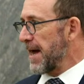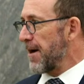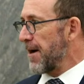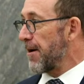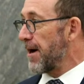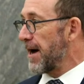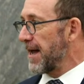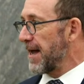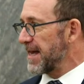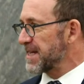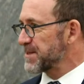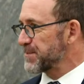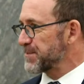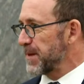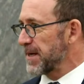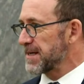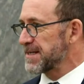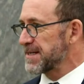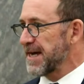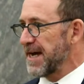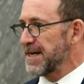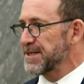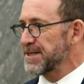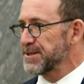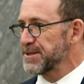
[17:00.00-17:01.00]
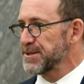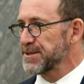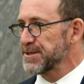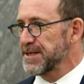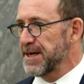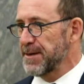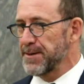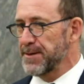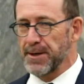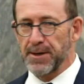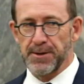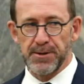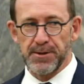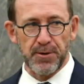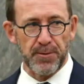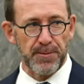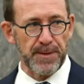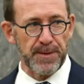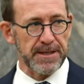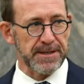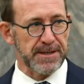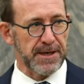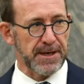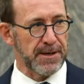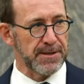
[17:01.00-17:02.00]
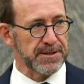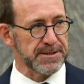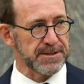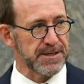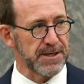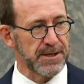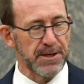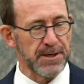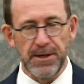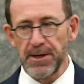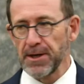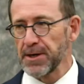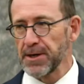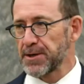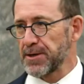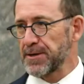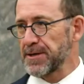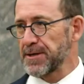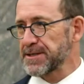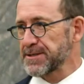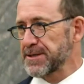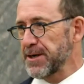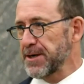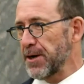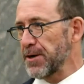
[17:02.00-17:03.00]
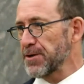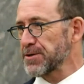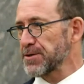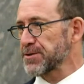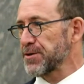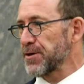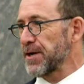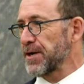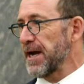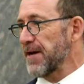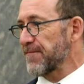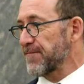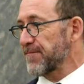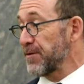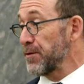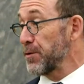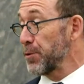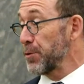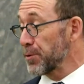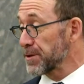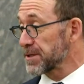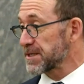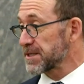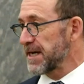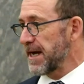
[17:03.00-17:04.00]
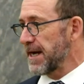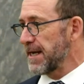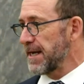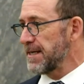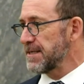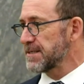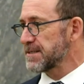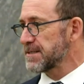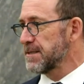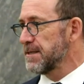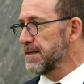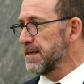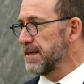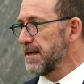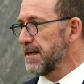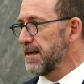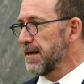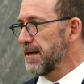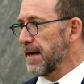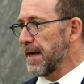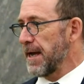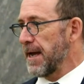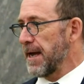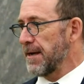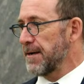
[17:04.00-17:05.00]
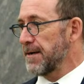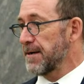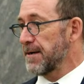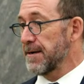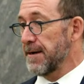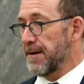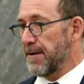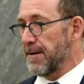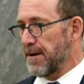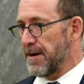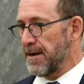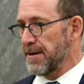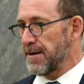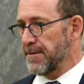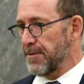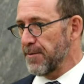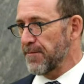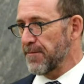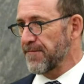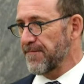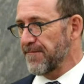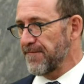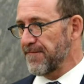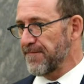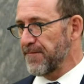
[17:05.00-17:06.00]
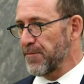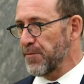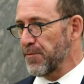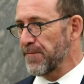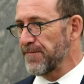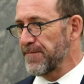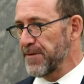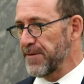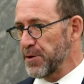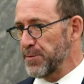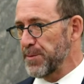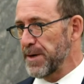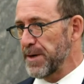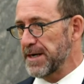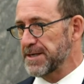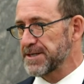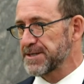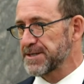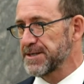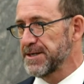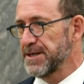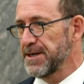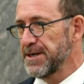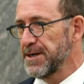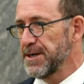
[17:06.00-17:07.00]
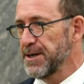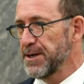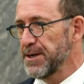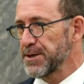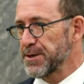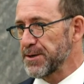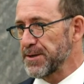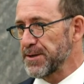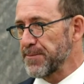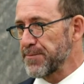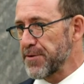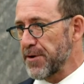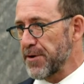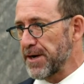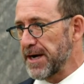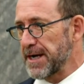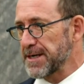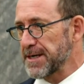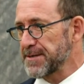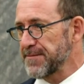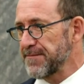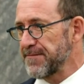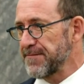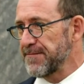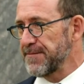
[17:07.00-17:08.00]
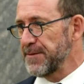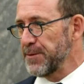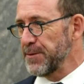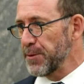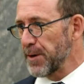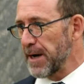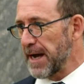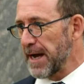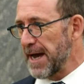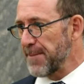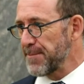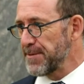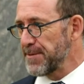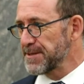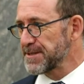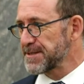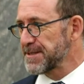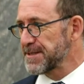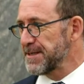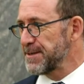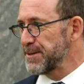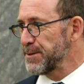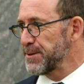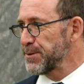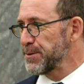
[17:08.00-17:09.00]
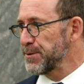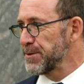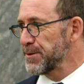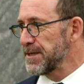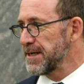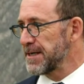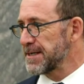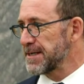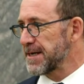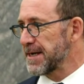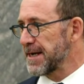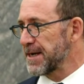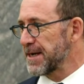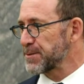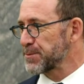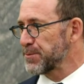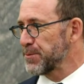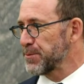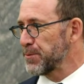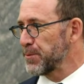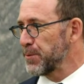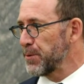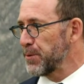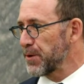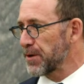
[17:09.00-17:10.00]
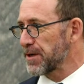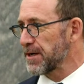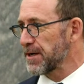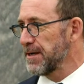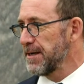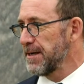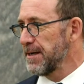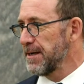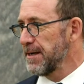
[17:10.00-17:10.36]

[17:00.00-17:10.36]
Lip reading: our high expectations, and I know you'll meet those. To the scholars, good luck for your studies, and I look forward very much to the product of your labours and your intellectual work.